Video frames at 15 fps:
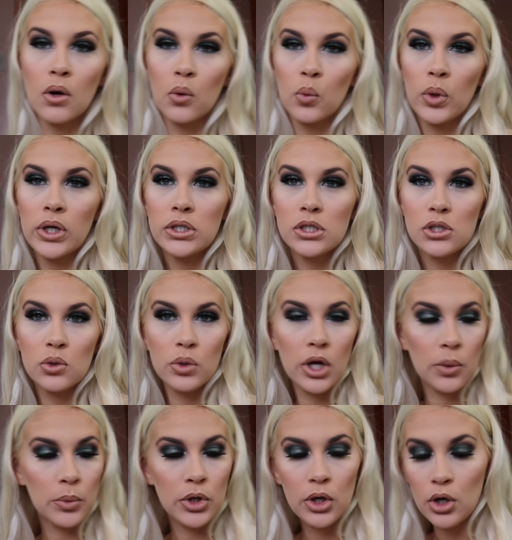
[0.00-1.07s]
Alright, so
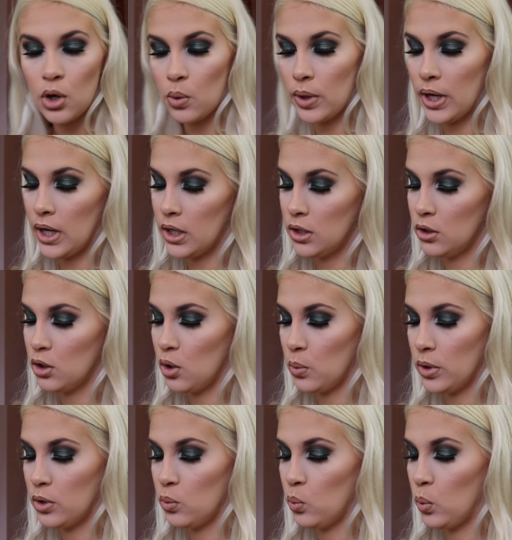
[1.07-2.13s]
now I'm going to go ahead and go
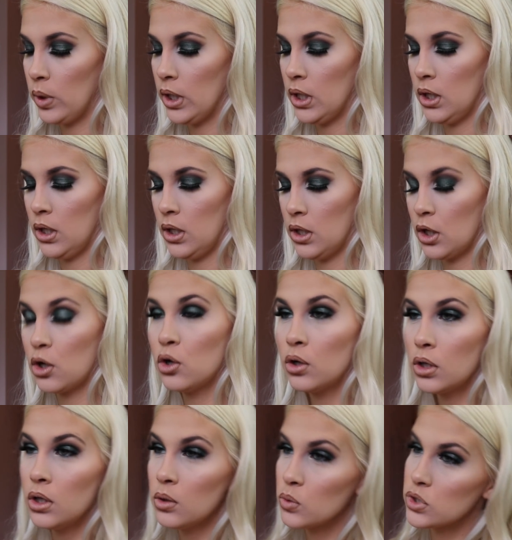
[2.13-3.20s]
in with
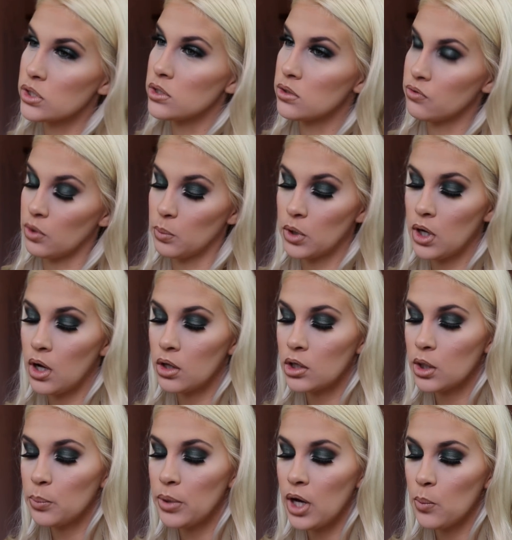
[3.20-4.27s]
Cookie, which is from
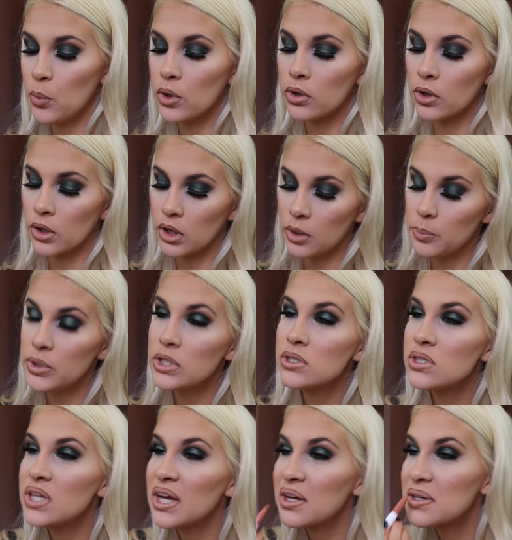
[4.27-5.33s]
ColourPop, one of their lippy
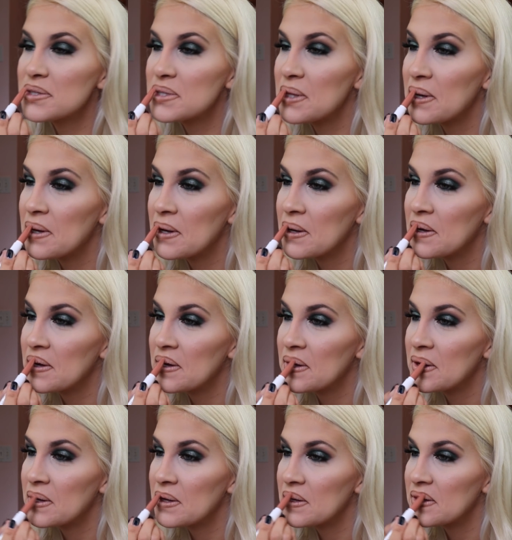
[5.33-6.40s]
sticks.
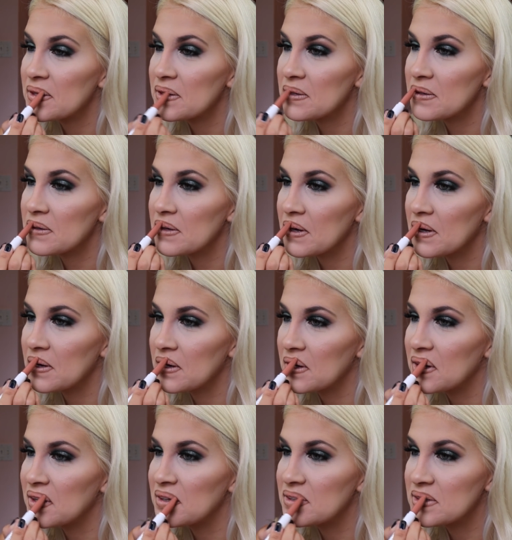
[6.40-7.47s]
This is just like a
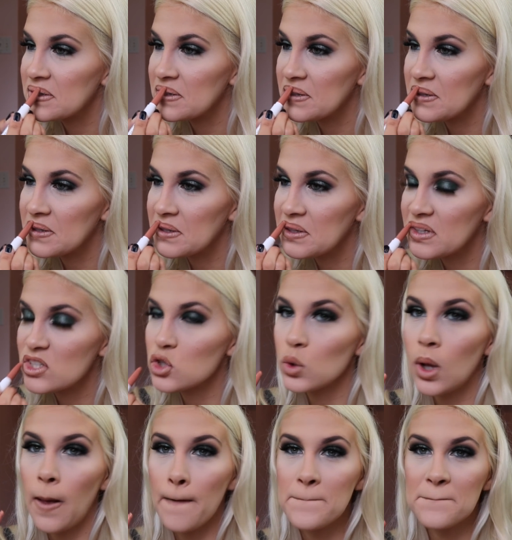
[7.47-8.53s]
nice,
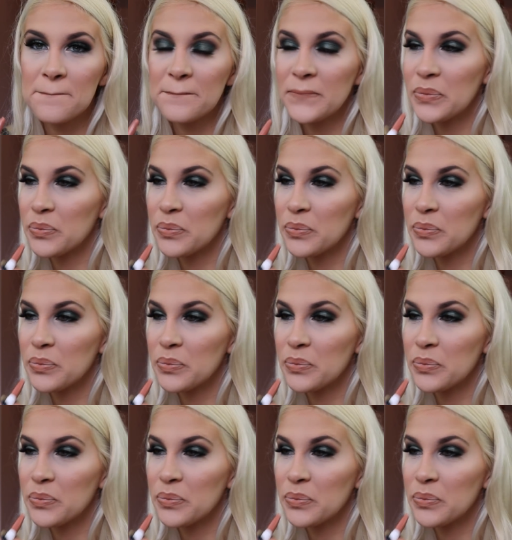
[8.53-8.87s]
neutral,